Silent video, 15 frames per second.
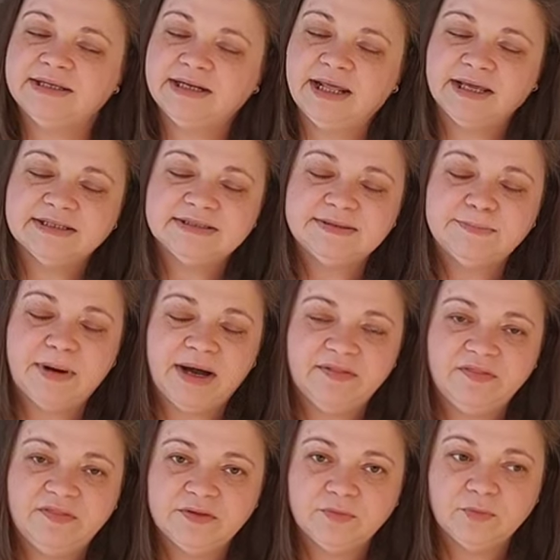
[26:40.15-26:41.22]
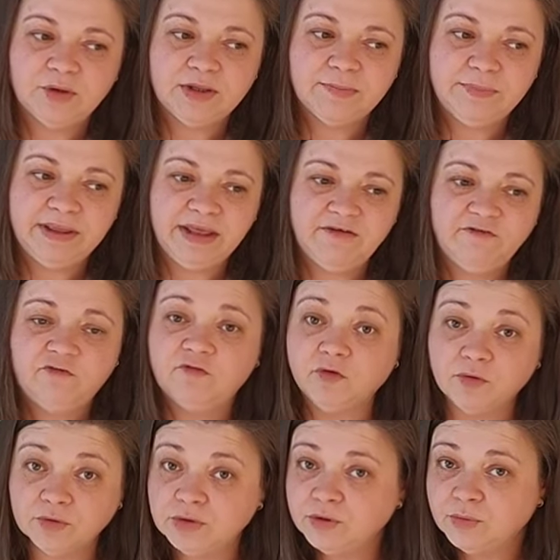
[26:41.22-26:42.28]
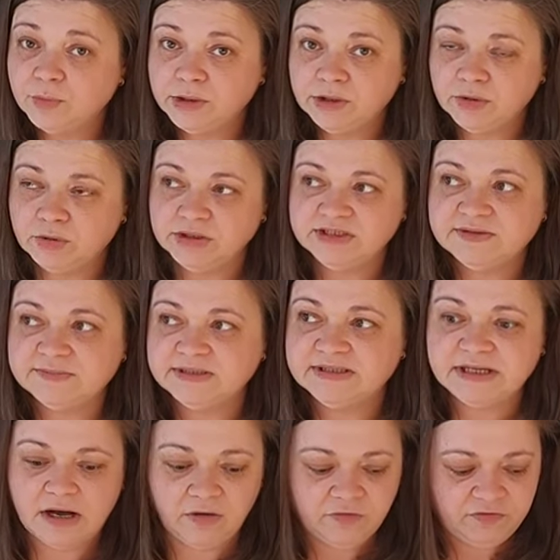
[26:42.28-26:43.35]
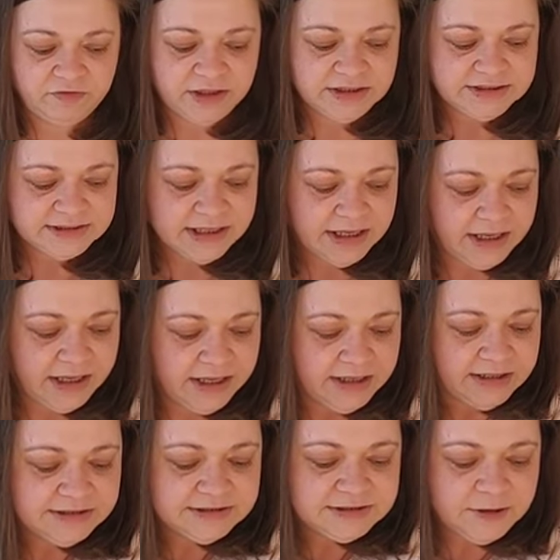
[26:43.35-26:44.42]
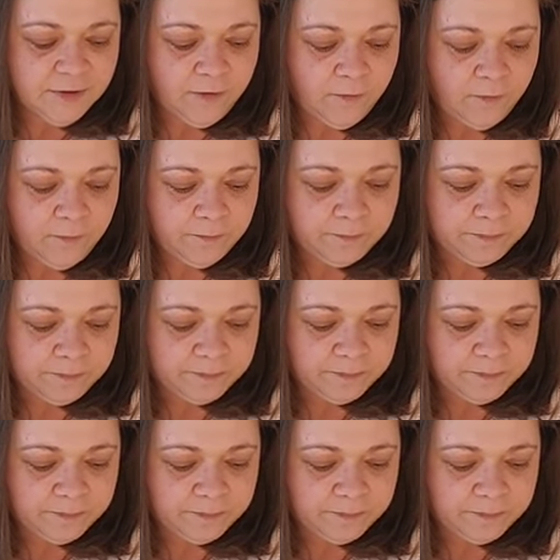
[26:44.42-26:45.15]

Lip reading: the next month will be full with Christmas outfits. So